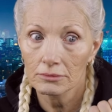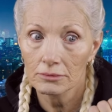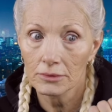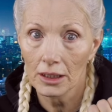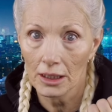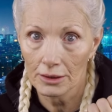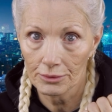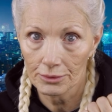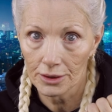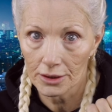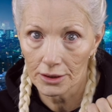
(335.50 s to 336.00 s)

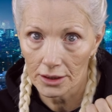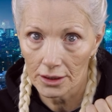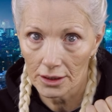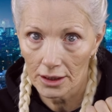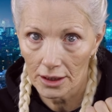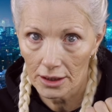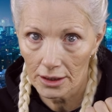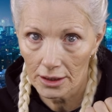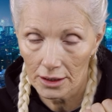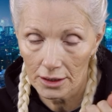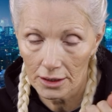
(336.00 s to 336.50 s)
I really
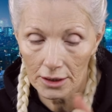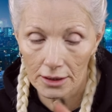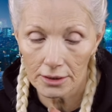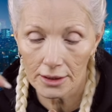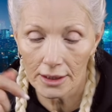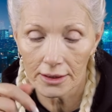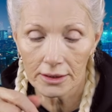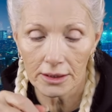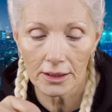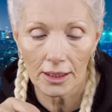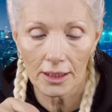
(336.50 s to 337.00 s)
like it. Because
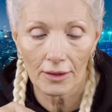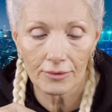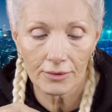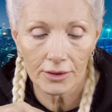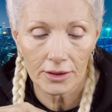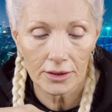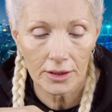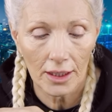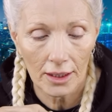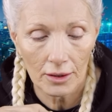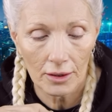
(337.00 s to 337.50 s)
I did have to
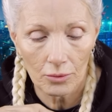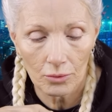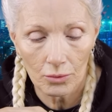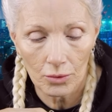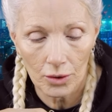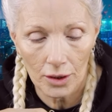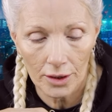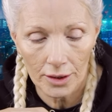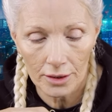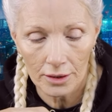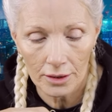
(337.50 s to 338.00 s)
take
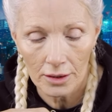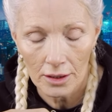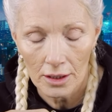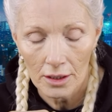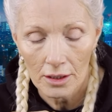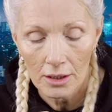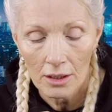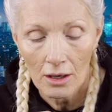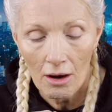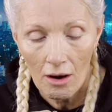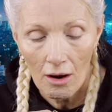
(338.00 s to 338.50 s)
one
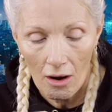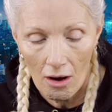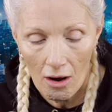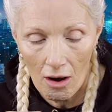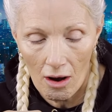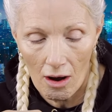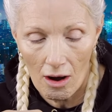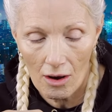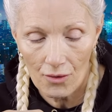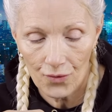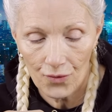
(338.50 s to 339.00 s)

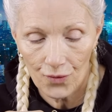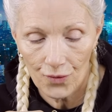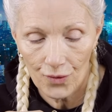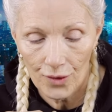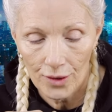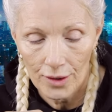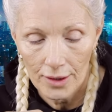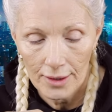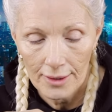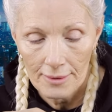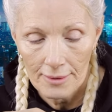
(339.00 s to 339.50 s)
off
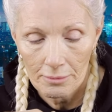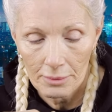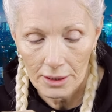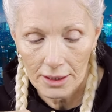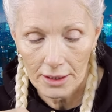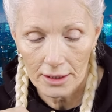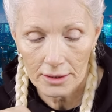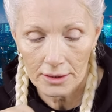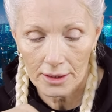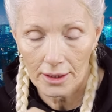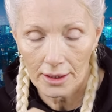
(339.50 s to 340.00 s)

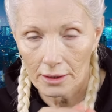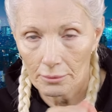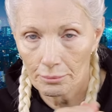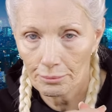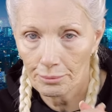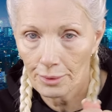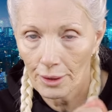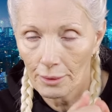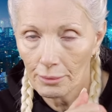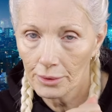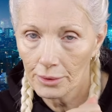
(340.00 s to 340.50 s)
because I got a
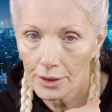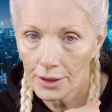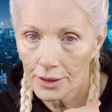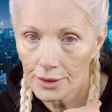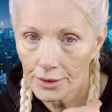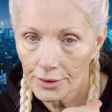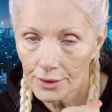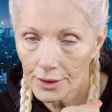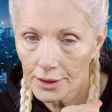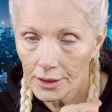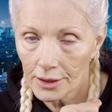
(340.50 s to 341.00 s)
bubble
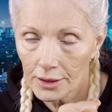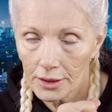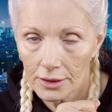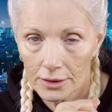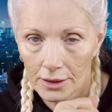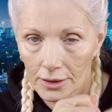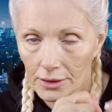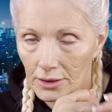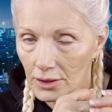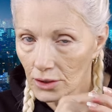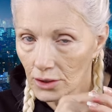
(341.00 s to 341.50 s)
under it because
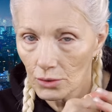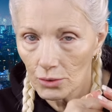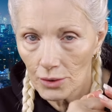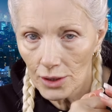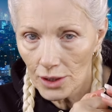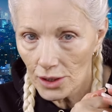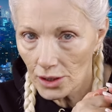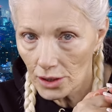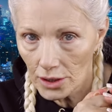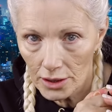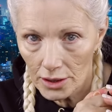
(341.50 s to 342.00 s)
I
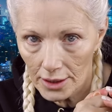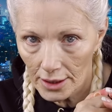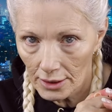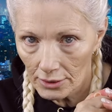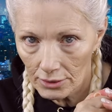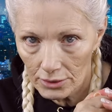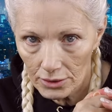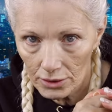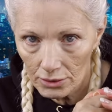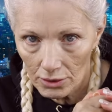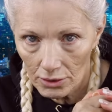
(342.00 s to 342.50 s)
squished it
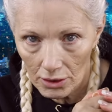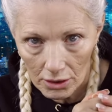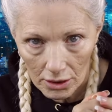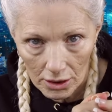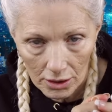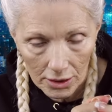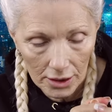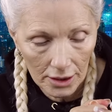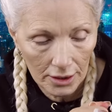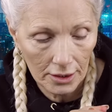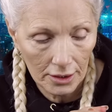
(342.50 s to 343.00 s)
down too
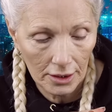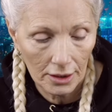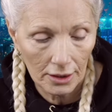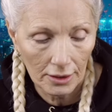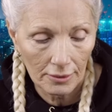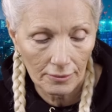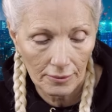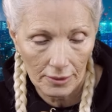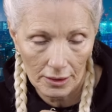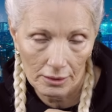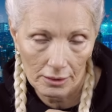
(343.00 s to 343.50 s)
hard and
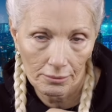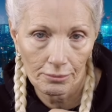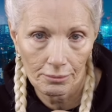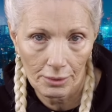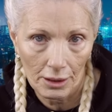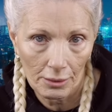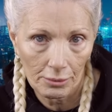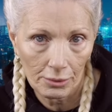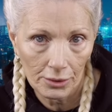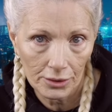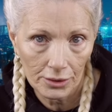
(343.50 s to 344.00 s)
then it
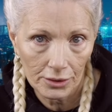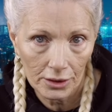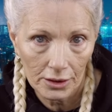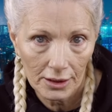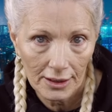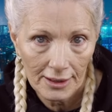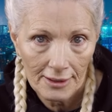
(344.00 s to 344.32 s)
bubbled.